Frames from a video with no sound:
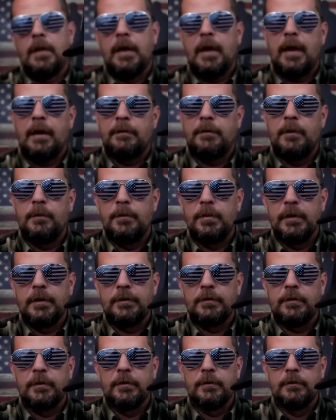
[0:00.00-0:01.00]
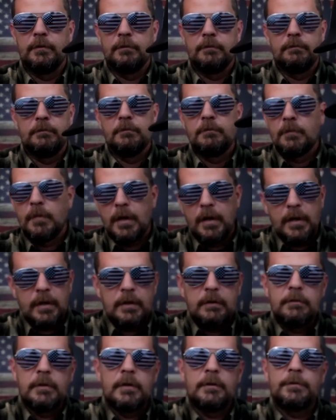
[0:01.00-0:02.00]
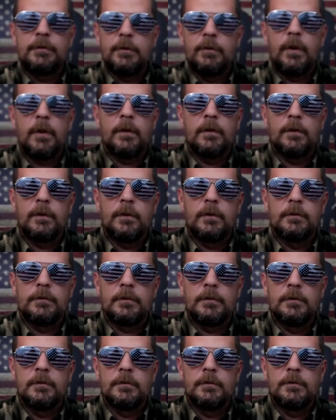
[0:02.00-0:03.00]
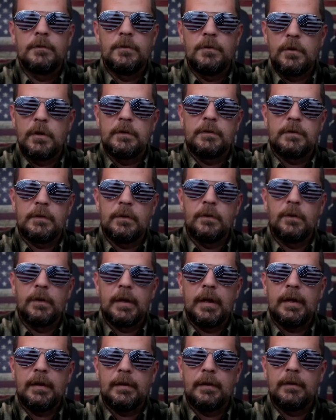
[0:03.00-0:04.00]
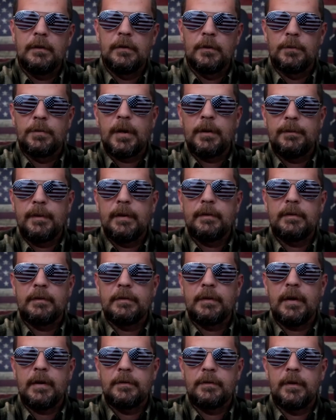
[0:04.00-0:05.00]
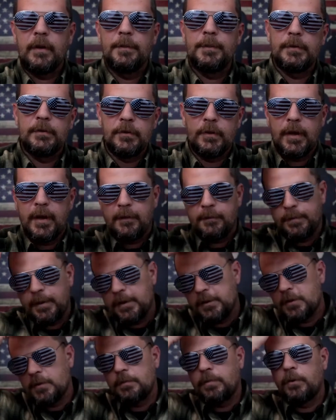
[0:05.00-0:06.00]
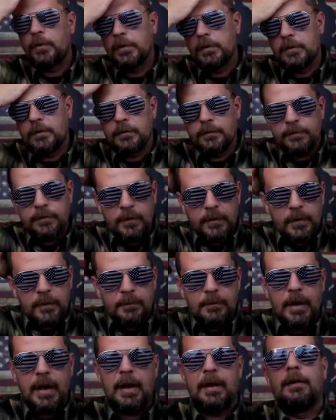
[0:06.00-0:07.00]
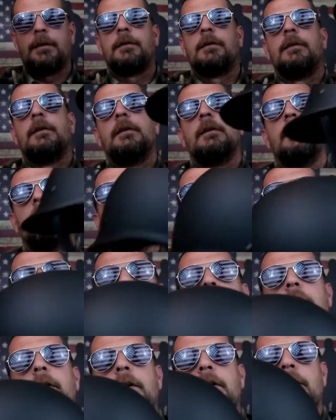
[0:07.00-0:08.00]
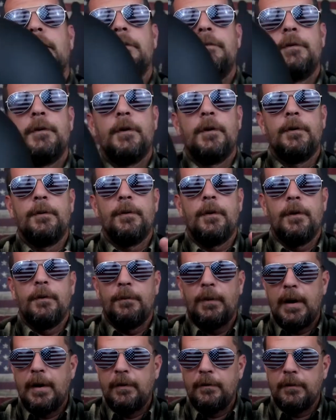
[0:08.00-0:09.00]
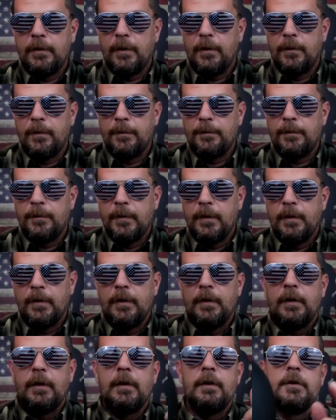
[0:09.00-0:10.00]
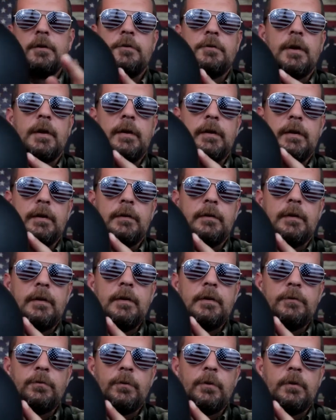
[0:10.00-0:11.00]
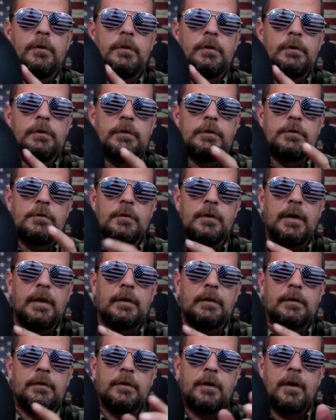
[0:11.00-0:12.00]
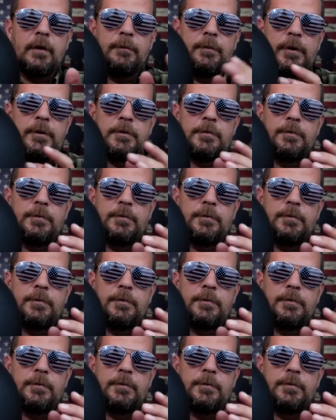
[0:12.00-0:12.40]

have the blister. And even if you are an oval, you can still get it. You'll probably have the size up and you'll have pressure points in the front and the back. Uh, if you're a, round dome and you try to get this one because you like it, you'll have pressure